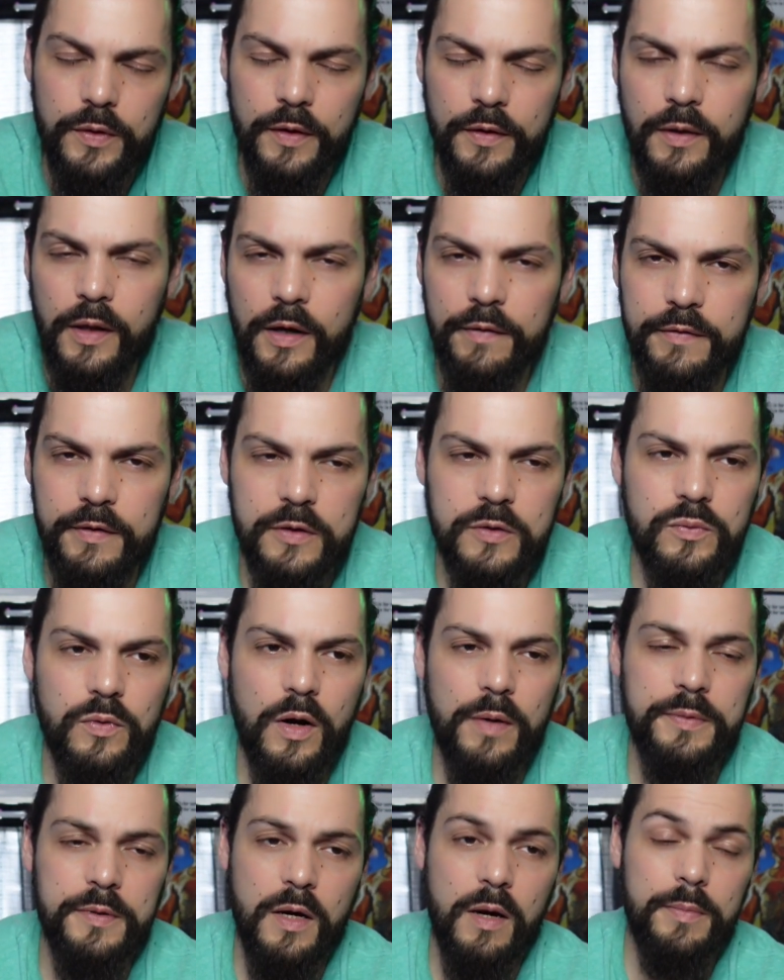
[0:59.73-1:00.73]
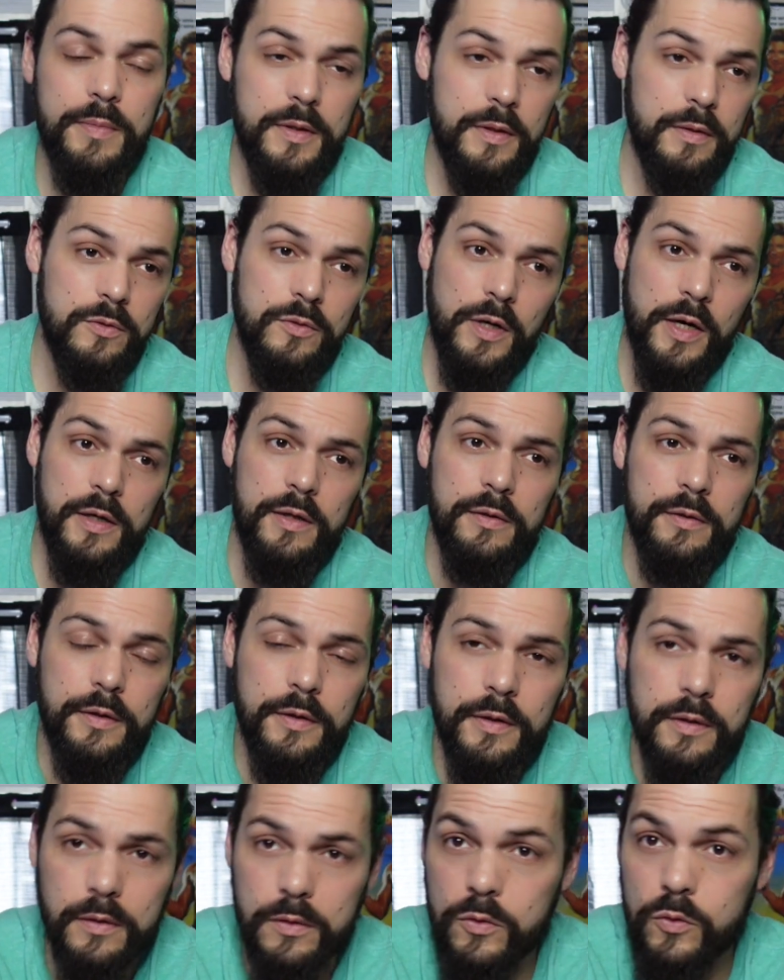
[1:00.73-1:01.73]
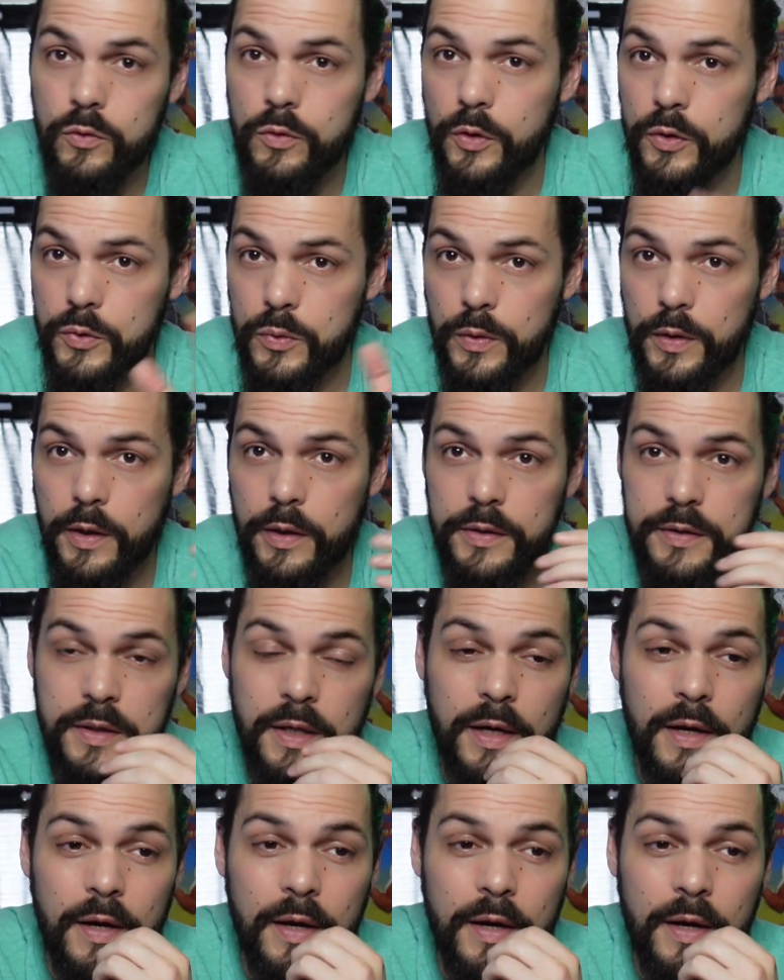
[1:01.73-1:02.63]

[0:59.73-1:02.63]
A lot of it is Rob Zombie and Dracula and who knows what else.